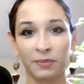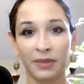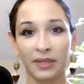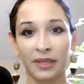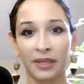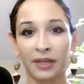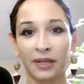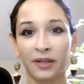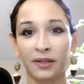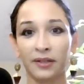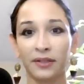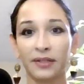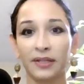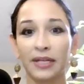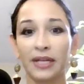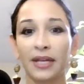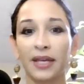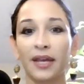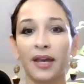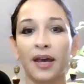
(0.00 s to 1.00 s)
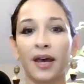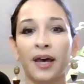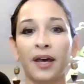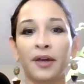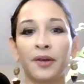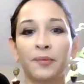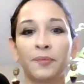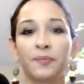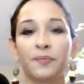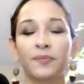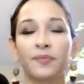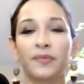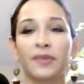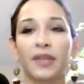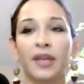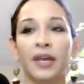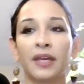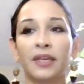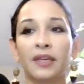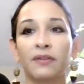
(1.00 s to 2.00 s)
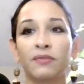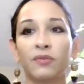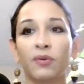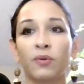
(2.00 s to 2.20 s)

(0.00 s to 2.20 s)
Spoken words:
there, I give